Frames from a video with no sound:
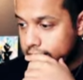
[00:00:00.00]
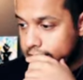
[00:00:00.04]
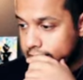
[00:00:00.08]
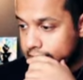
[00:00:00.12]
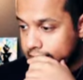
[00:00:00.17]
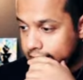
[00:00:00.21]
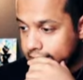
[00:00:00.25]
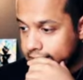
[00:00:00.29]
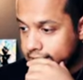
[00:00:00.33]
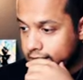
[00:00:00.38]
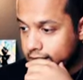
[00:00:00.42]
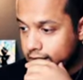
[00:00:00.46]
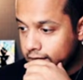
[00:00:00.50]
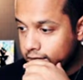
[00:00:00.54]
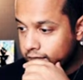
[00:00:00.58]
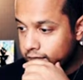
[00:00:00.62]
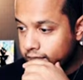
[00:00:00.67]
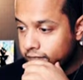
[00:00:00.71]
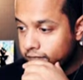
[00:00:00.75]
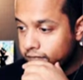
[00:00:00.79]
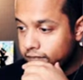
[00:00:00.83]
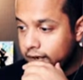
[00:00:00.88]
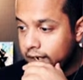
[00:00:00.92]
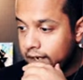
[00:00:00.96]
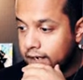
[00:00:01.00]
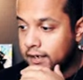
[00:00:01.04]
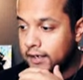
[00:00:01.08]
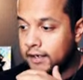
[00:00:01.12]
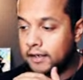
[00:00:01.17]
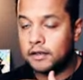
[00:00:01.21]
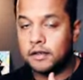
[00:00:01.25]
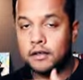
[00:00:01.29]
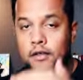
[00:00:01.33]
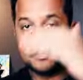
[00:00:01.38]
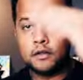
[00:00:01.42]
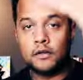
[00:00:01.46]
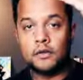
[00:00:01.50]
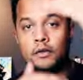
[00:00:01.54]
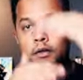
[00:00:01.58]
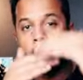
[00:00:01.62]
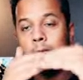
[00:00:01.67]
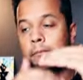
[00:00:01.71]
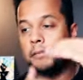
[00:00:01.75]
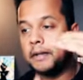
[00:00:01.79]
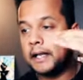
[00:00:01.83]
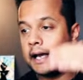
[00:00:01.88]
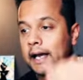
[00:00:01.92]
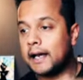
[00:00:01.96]
It's nicely faded to the
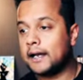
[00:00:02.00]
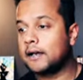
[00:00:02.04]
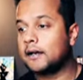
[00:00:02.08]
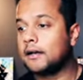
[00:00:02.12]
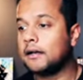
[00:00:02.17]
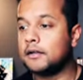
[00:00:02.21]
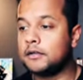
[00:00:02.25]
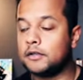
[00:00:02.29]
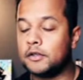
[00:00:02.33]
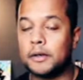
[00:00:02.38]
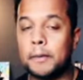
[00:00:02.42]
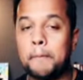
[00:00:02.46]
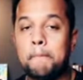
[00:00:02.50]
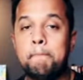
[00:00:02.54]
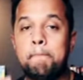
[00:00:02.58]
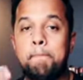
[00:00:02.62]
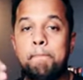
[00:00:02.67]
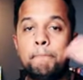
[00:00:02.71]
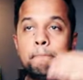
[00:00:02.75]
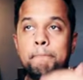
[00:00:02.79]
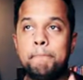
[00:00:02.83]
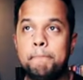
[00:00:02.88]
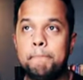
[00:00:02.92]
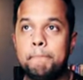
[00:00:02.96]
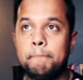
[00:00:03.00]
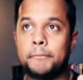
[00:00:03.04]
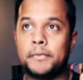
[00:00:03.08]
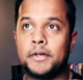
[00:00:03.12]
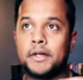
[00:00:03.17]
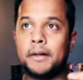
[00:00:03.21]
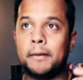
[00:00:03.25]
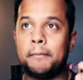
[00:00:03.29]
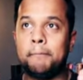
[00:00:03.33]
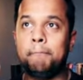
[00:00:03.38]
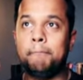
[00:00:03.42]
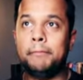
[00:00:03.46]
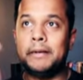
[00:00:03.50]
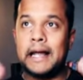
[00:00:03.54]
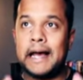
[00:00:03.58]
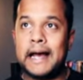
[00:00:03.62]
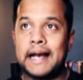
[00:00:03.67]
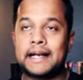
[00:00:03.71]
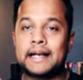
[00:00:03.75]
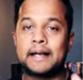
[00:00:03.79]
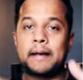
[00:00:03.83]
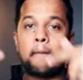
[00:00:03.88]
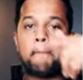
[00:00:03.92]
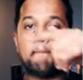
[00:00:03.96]
black, to the to the
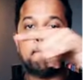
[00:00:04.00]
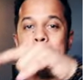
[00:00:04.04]
black